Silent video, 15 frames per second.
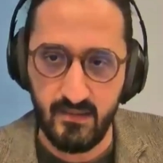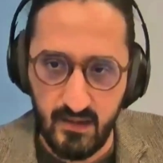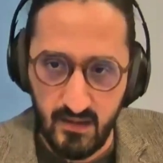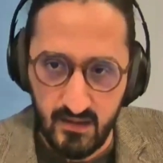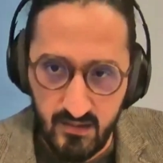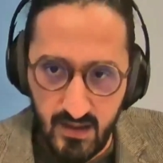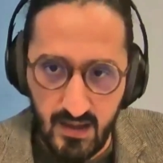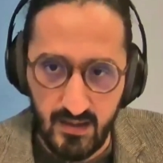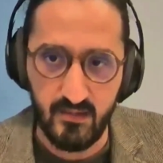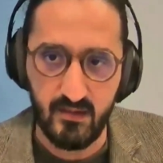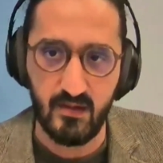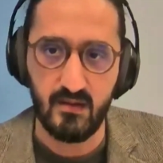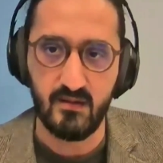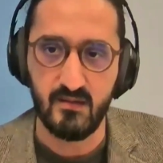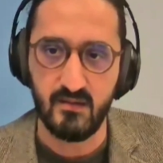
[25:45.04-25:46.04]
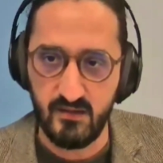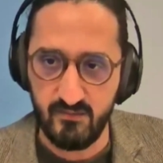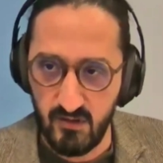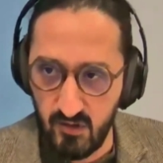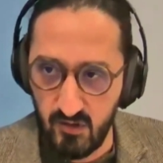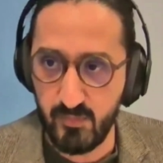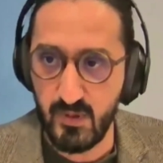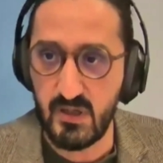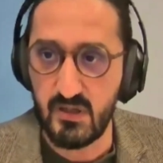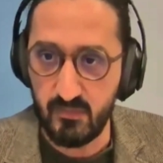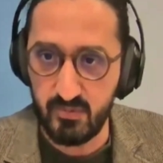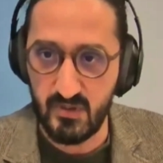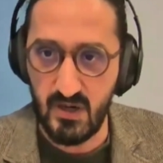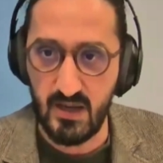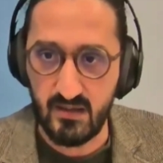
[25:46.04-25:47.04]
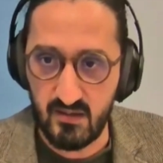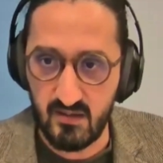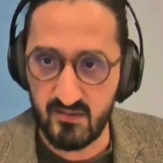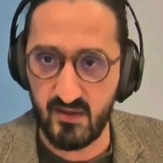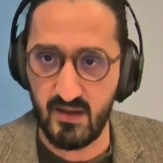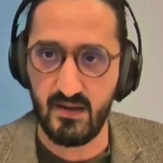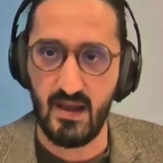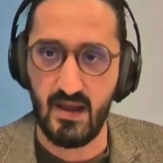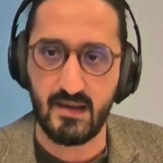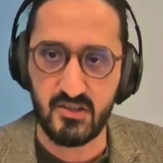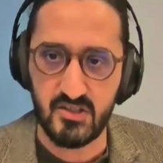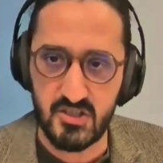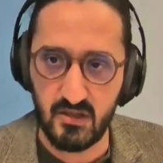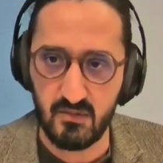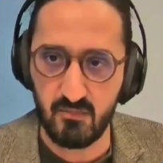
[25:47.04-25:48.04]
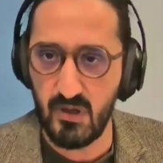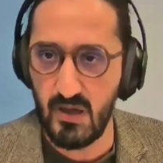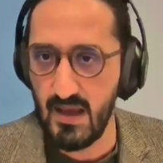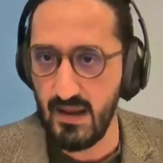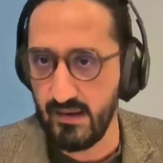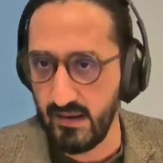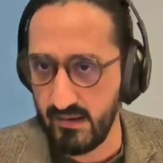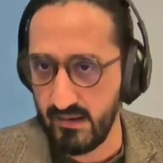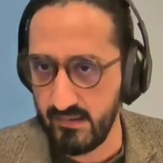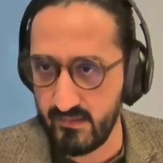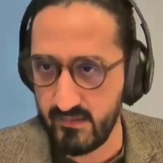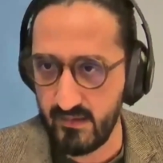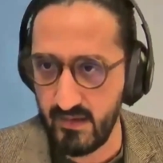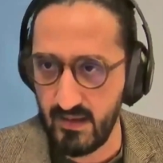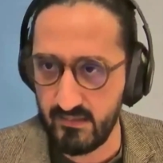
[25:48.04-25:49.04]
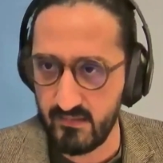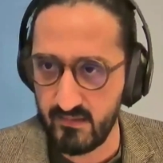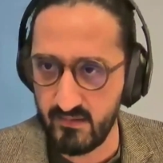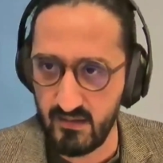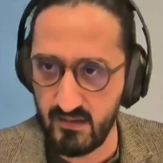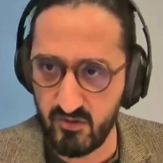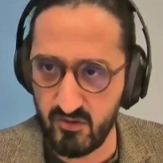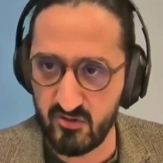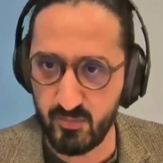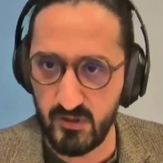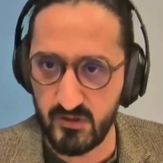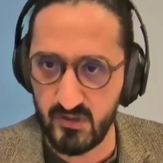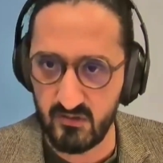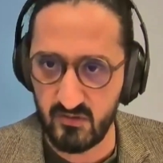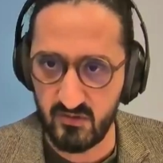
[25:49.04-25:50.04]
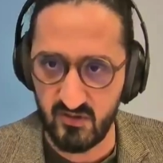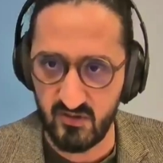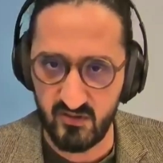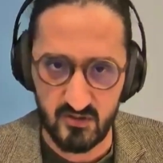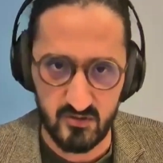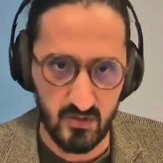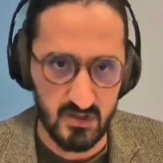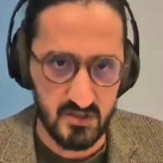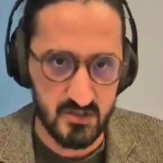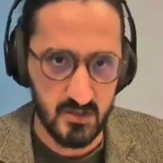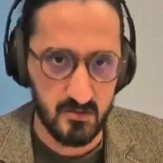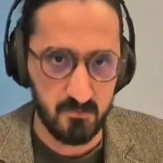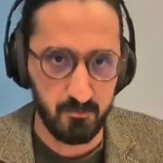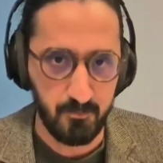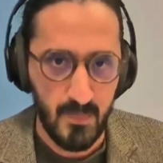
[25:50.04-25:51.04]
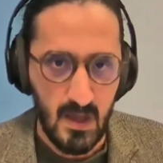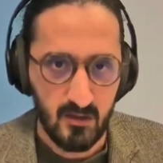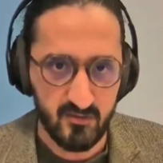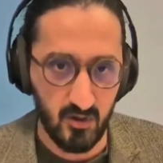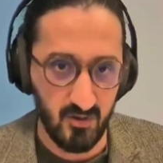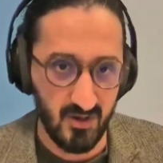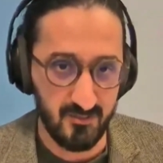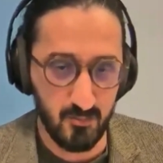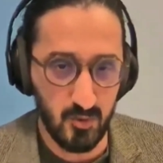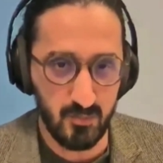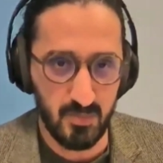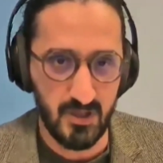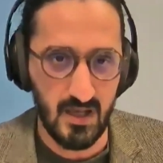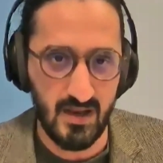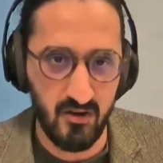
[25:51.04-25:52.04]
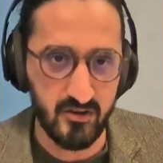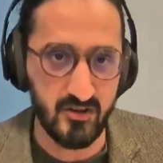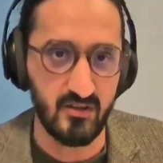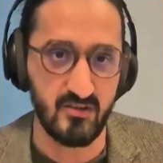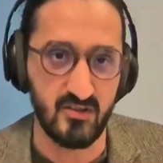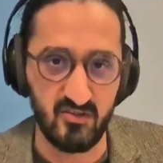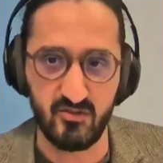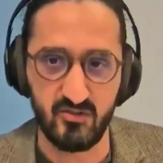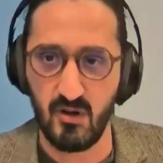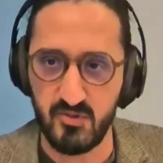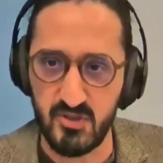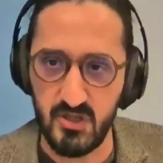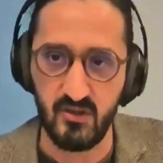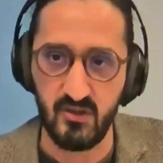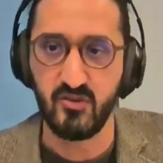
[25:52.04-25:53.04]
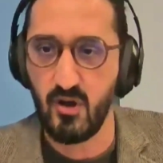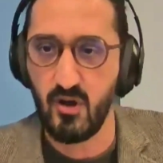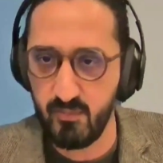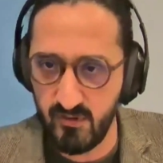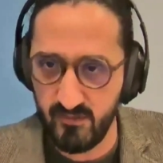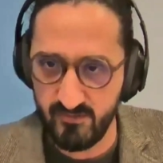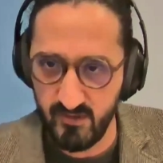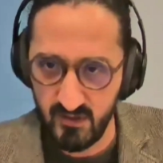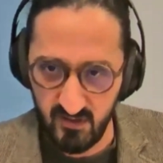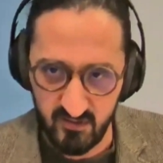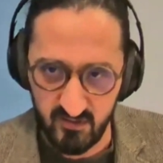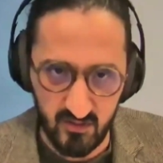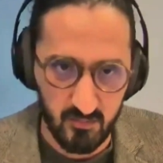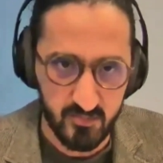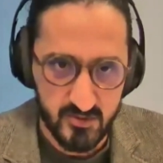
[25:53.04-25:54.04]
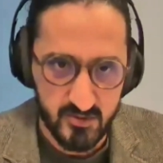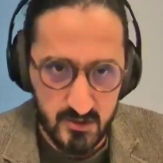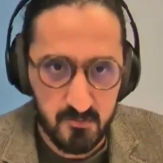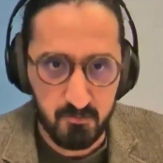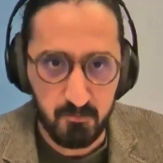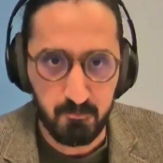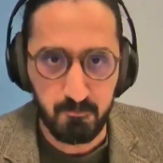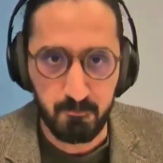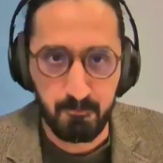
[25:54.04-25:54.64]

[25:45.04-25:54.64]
and then developing the practice and action plan and responding to the situation. So it would be another disruption on top of a disruption.